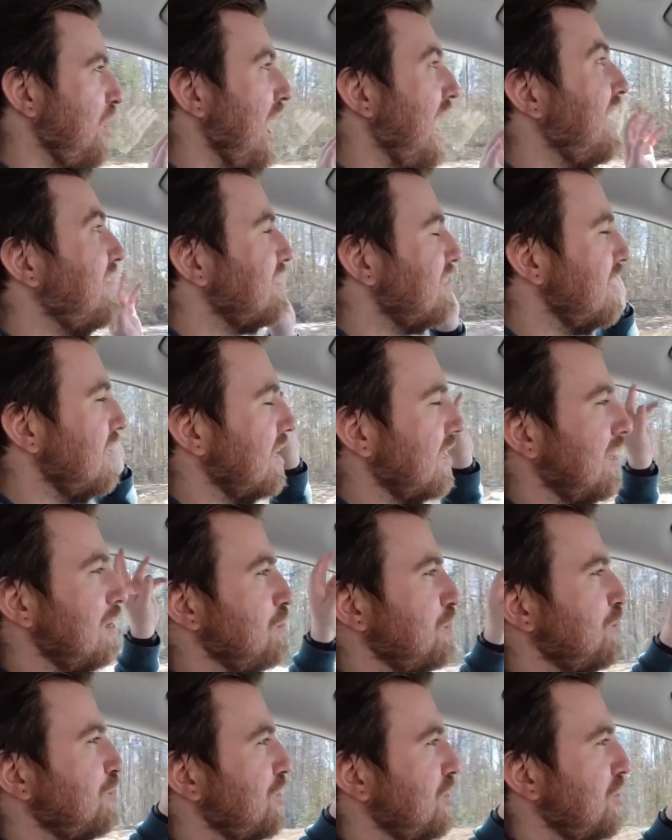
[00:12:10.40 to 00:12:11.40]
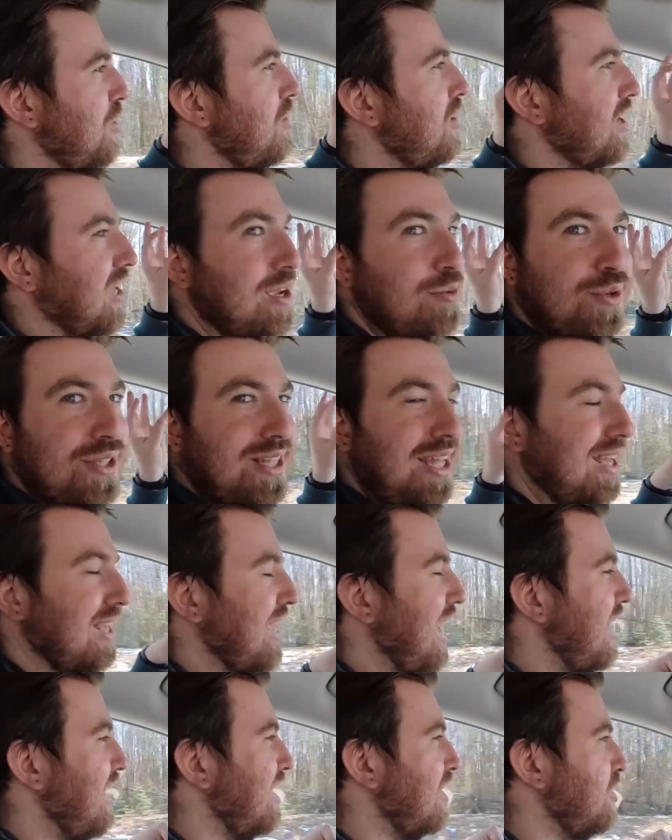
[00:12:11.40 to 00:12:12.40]
As the Eclipse was starting, it was
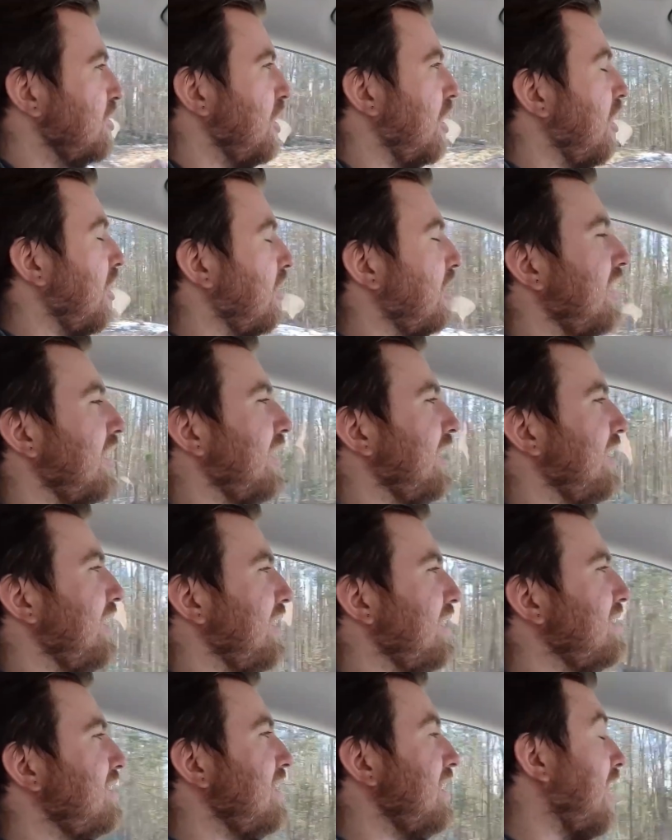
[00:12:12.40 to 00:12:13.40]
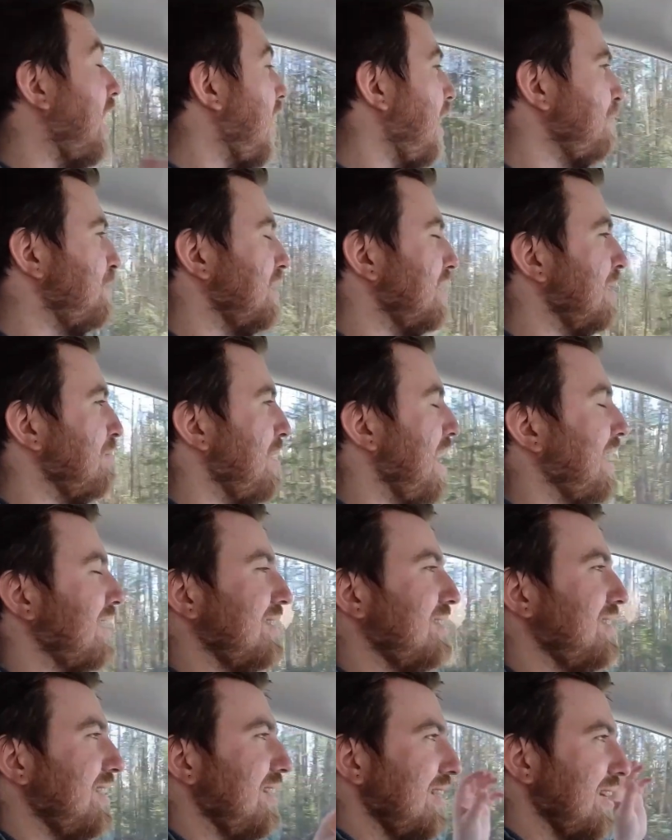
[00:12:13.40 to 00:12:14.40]
like getting dark. Izzy hopped in the
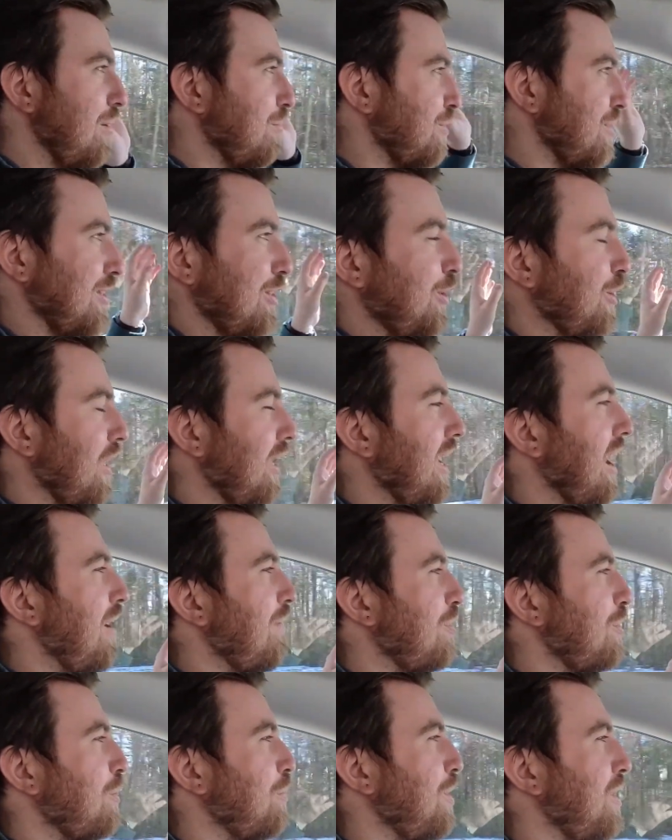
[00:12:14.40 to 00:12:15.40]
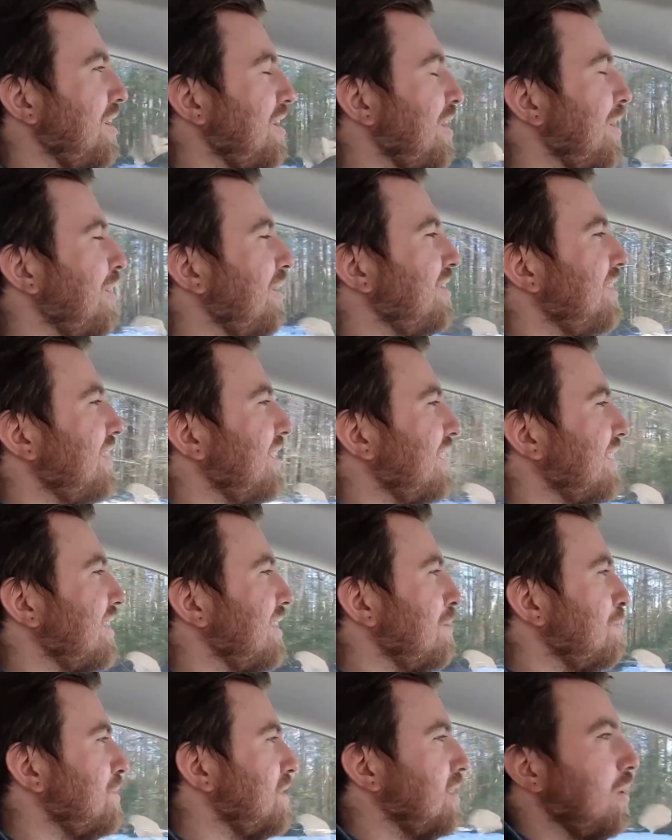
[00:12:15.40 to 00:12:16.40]
back seat and was looking out the window at the
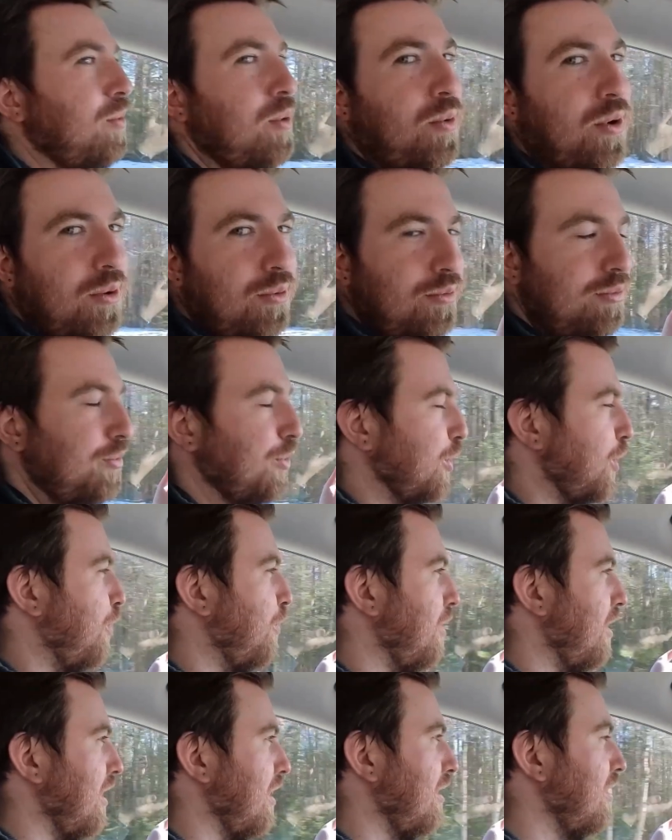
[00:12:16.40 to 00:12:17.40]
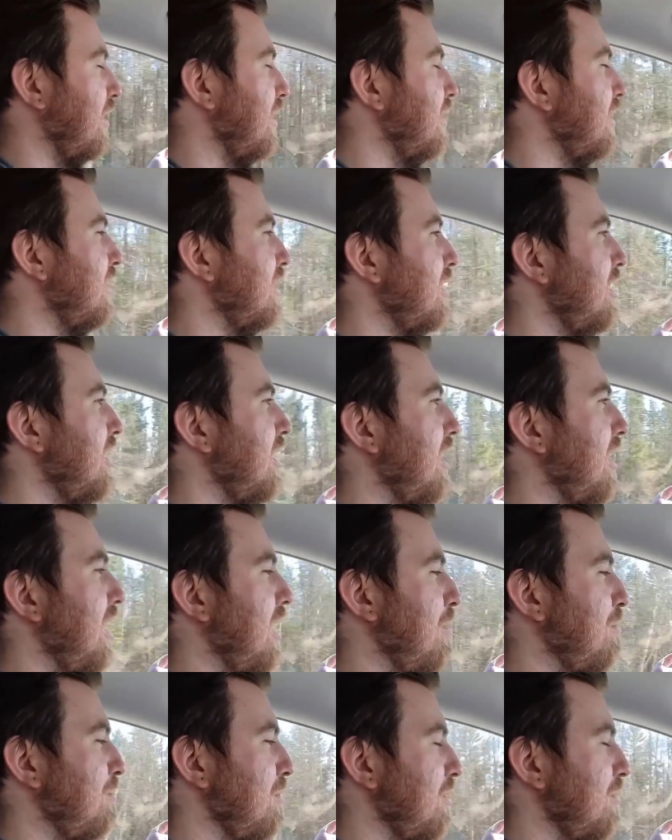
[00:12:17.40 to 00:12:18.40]
Eclipse, so we weren't recording.
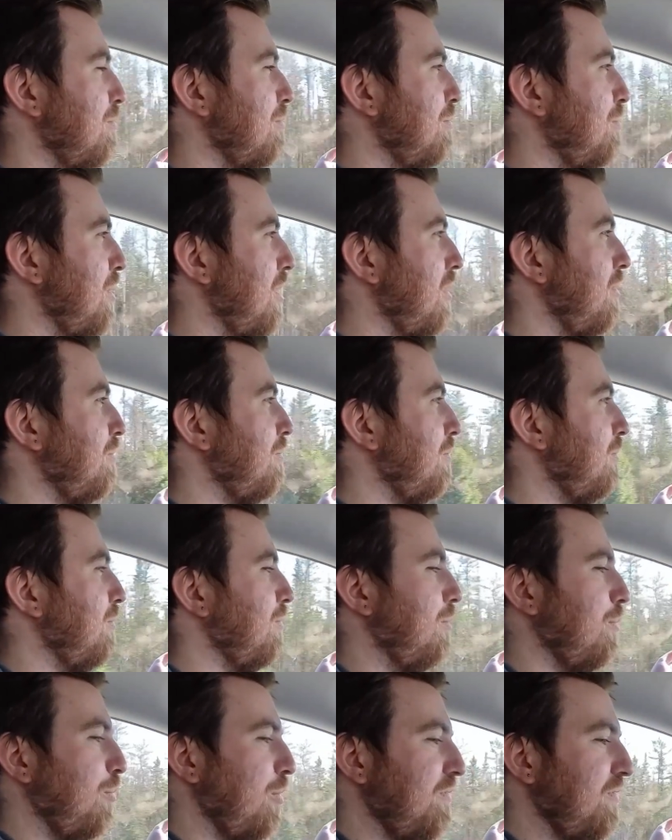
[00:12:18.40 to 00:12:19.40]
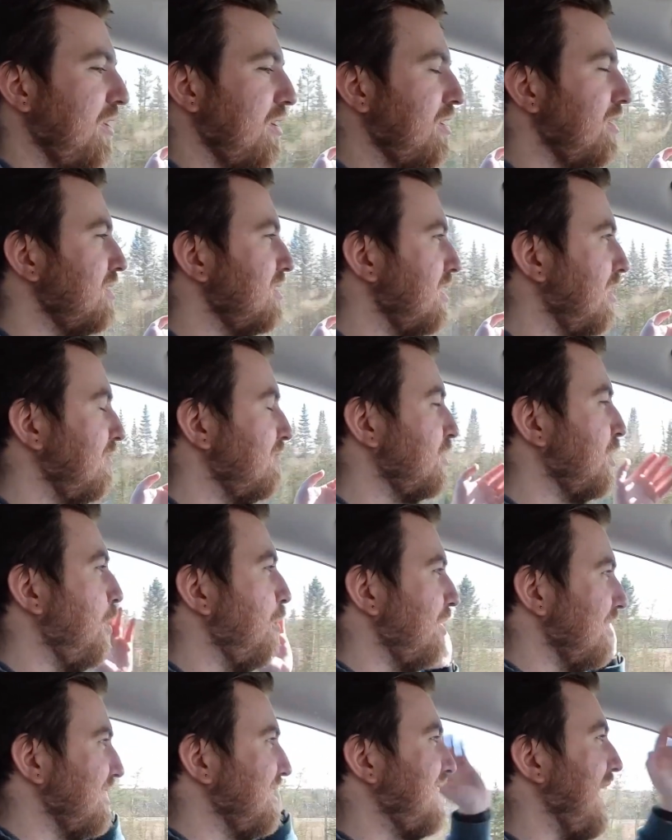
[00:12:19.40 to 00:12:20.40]
But we found ourselves
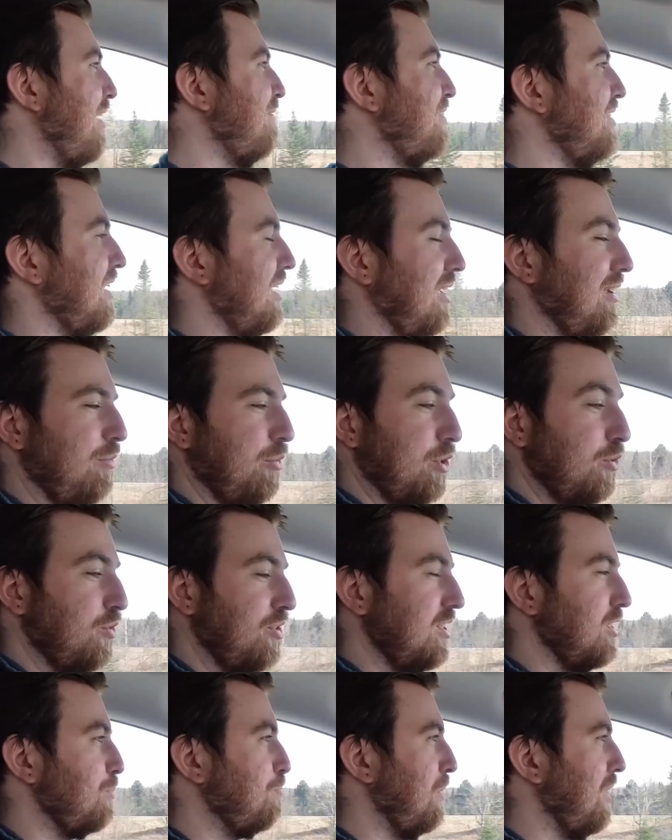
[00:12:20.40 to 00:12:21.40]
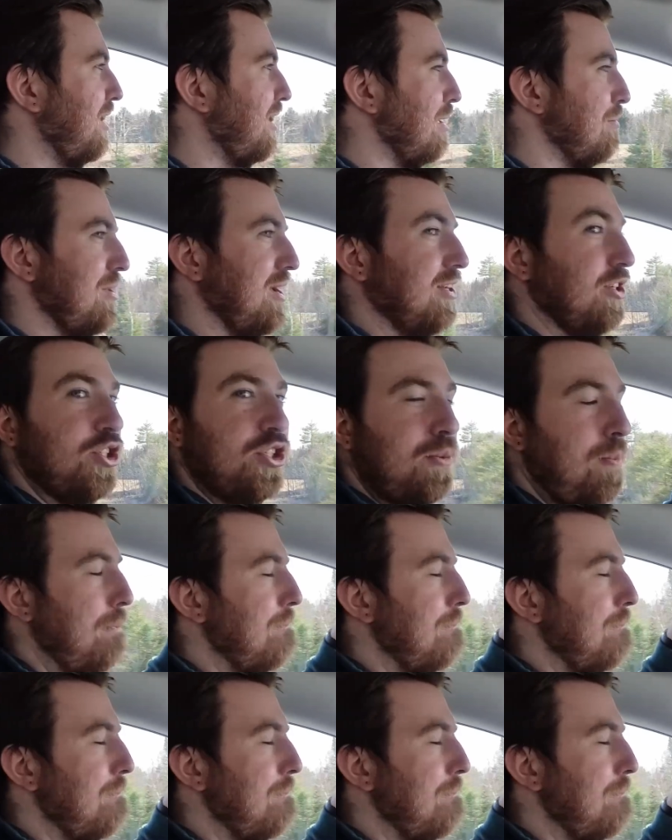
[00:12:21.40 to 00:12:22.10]
going 70, which was the speed limit,